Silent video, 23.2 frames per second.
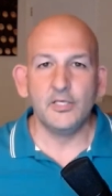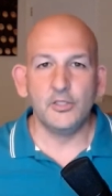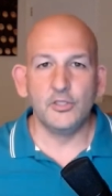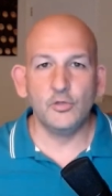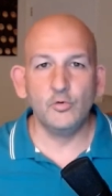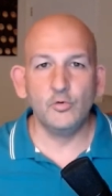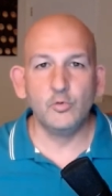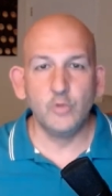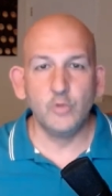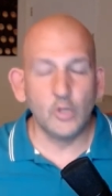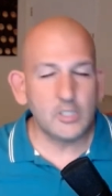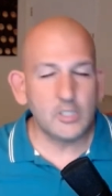
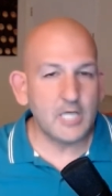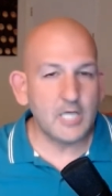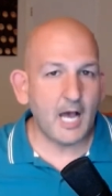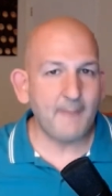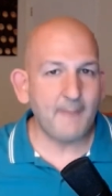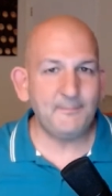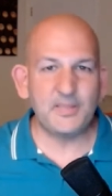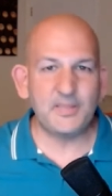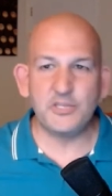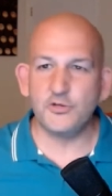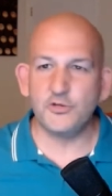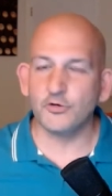you look
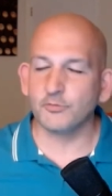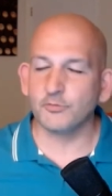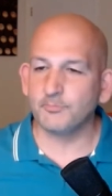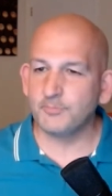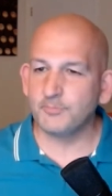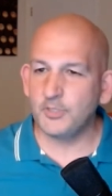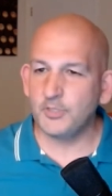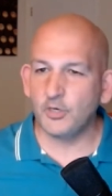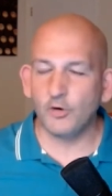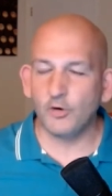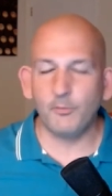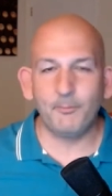up and you're,
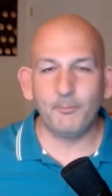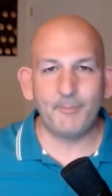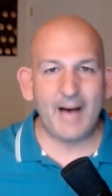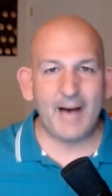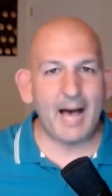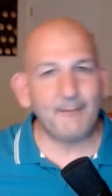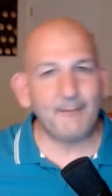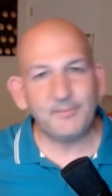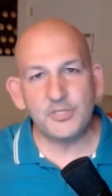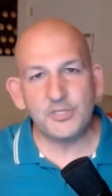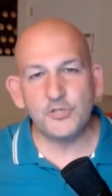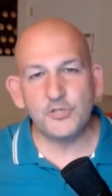you know,
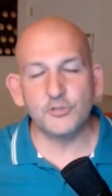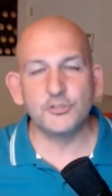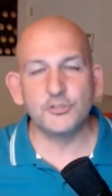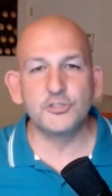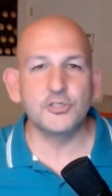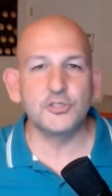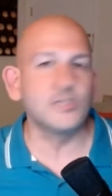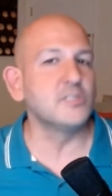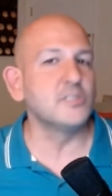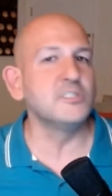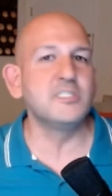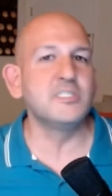popping your
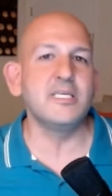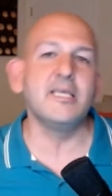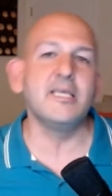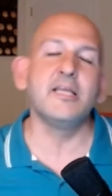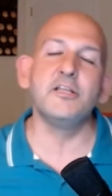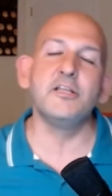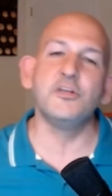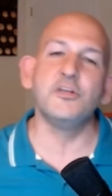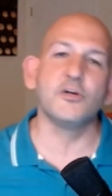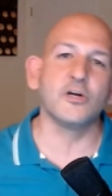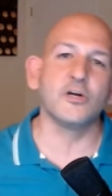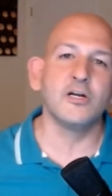jersey
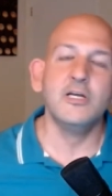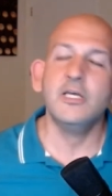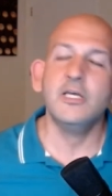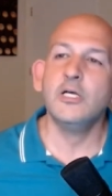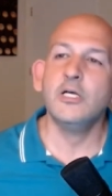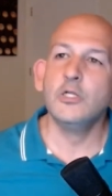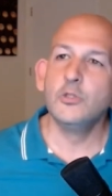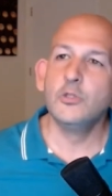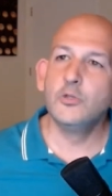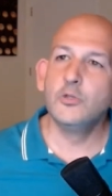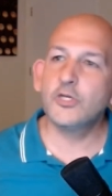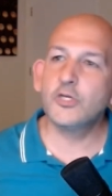and you're
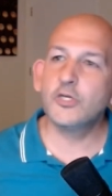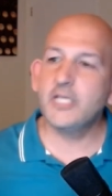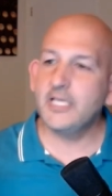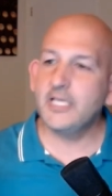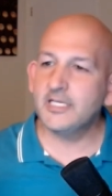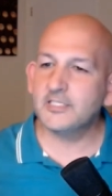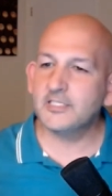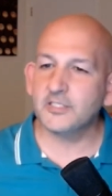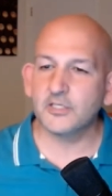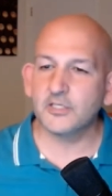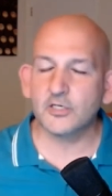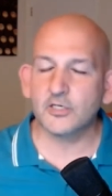looking
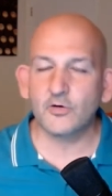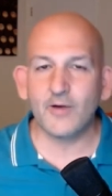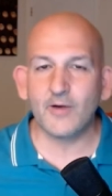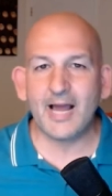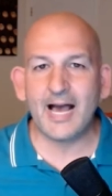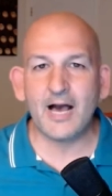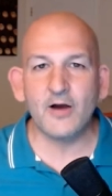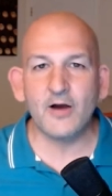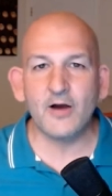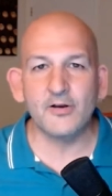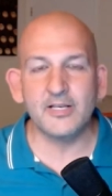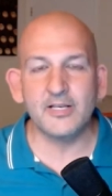into the
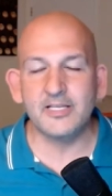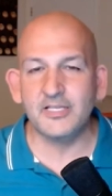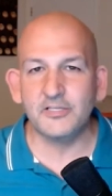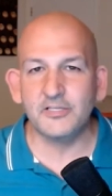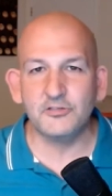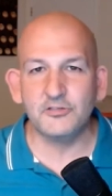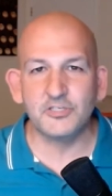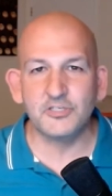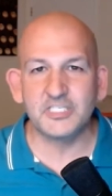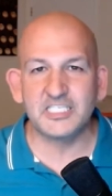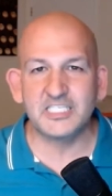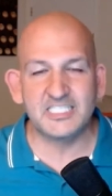crowd and
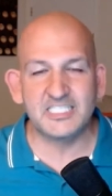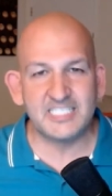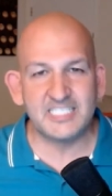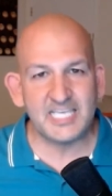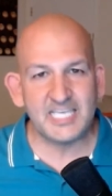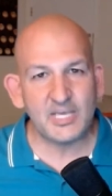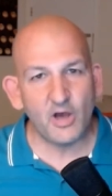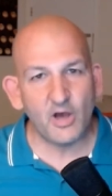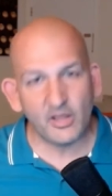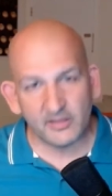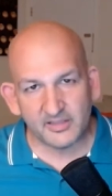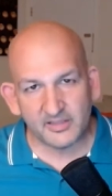you just
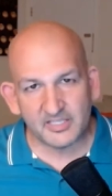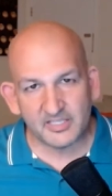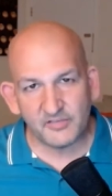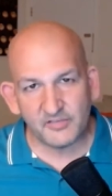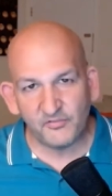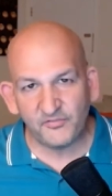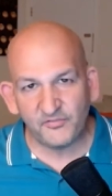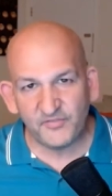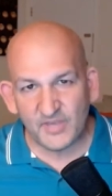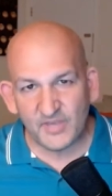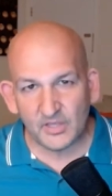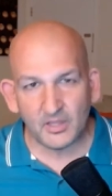see all of that, you
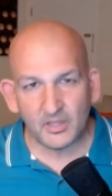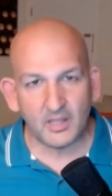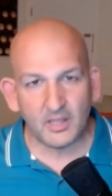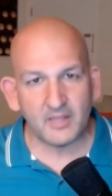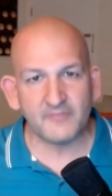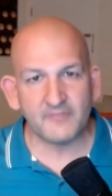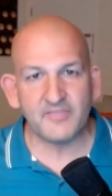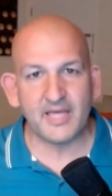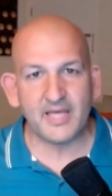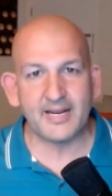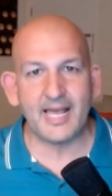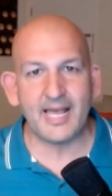feel
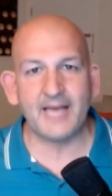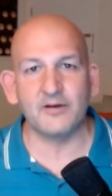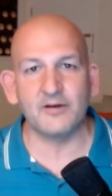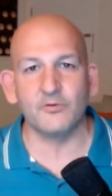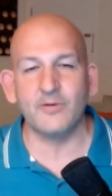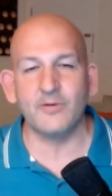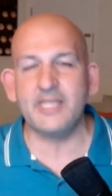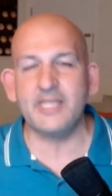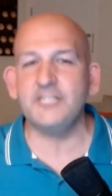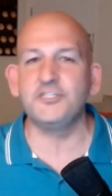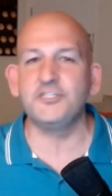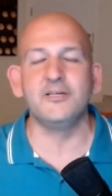all of that
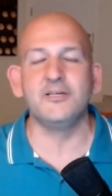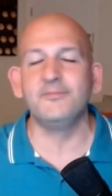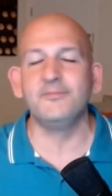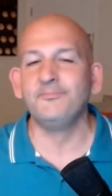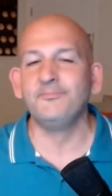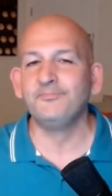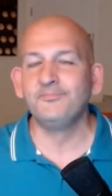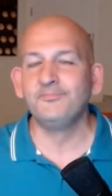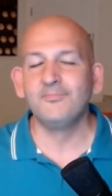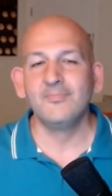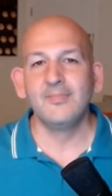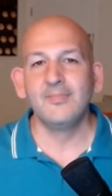adoration,
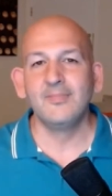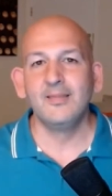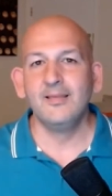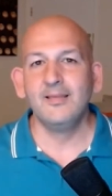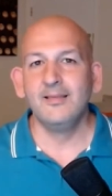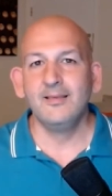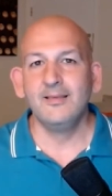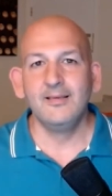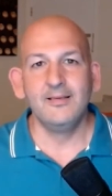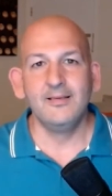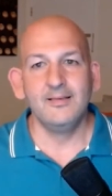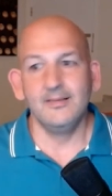
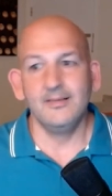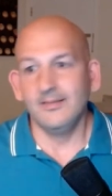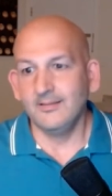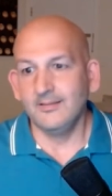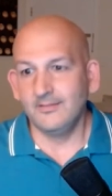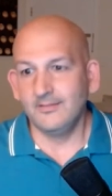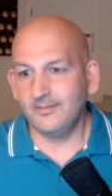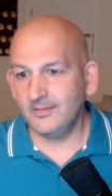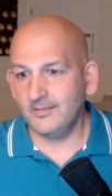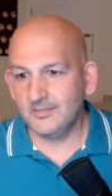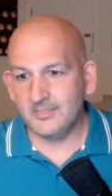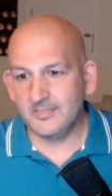
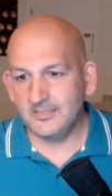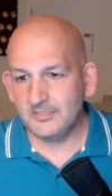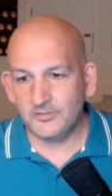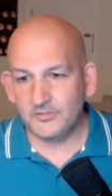there's an